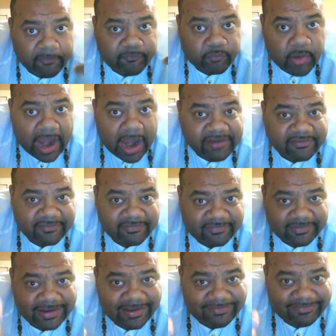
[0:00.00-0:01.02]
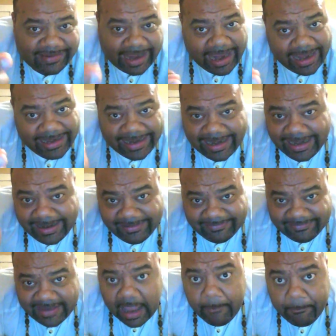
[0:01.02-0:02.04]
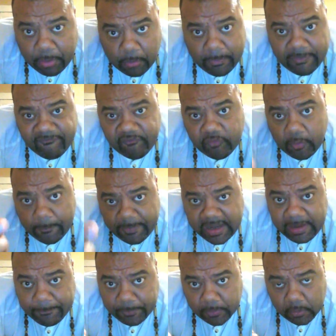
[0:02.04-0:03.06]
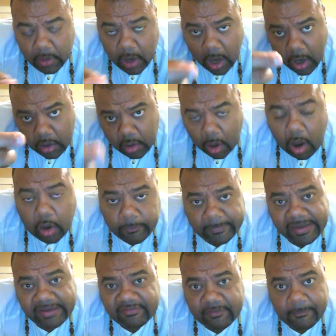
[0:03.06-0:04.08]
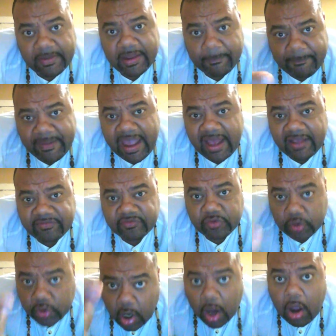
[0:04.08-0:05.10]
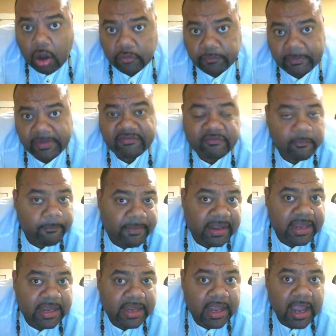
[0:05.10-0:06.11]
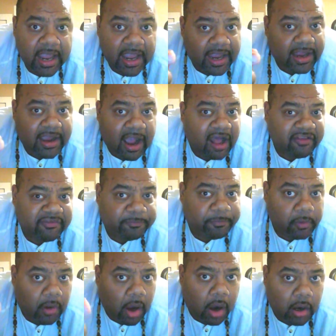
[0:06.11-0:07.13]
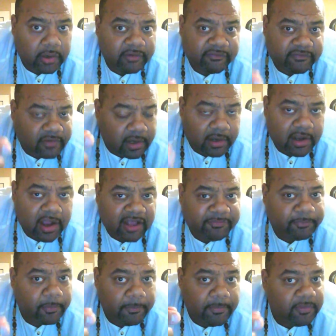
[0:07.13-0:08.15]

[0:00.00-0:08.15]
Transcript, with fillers: of righteousness and an example before people called me to be a pastor called me to be a gospel artist and a gospel